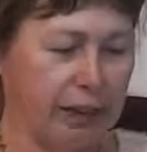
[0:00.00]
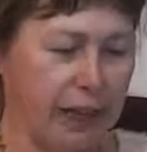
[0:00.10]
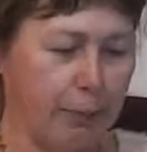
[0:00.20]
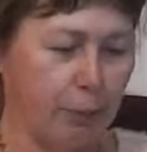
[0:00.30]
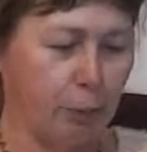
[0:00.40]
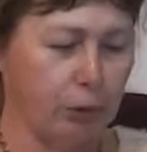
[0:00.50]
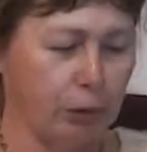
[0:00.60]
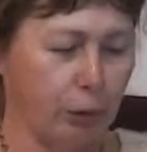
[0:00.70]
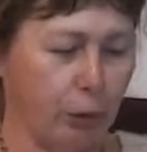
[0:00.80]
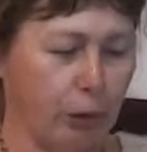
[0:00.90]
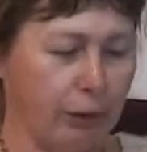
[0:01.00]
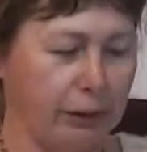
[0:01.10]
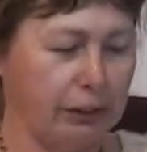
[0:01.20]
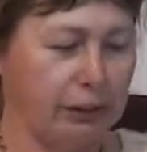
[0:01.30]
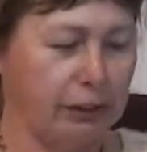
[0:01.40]
cables, although
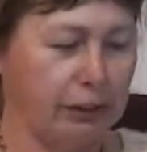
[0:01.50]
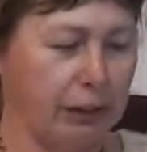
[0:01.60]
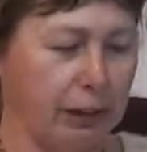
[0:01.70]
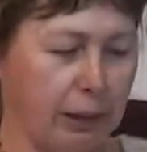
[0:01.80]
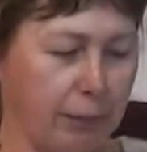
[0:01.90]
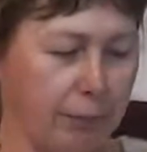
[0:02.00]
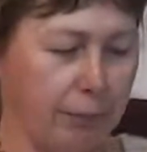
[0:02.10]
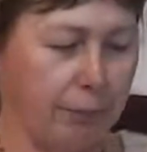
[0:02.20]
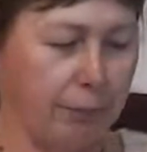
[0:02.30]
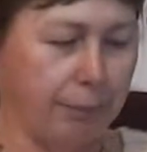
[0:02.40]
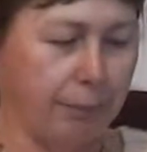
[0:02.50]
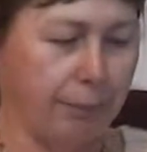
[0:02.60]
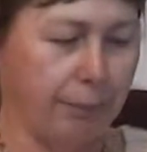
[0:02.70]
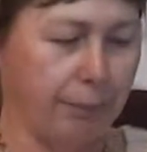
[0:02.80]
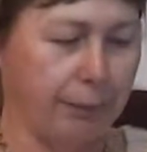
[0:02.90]
this
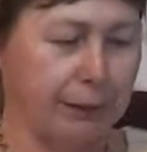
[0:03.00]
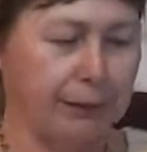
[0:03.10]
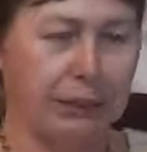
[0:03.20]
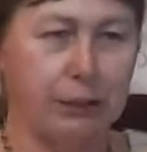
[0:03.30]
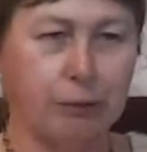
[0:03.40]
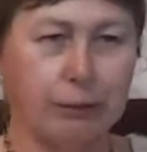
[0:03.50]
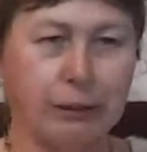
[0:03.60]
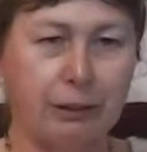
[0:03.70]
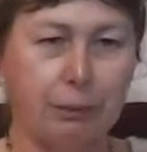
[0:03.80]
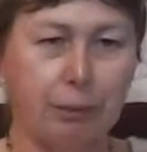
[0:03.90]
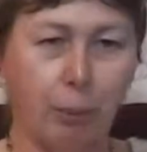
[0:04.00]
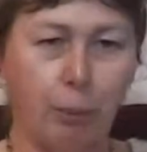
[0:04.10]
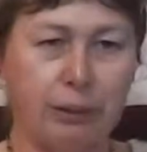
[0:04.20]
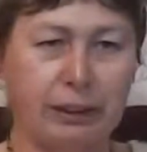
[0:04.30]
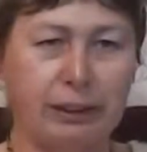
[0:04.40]
accessory
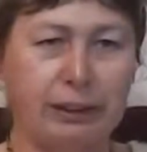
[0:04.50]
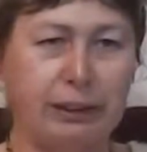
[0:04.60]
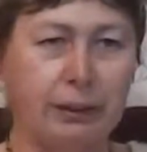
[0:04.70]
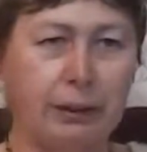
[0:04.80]
port here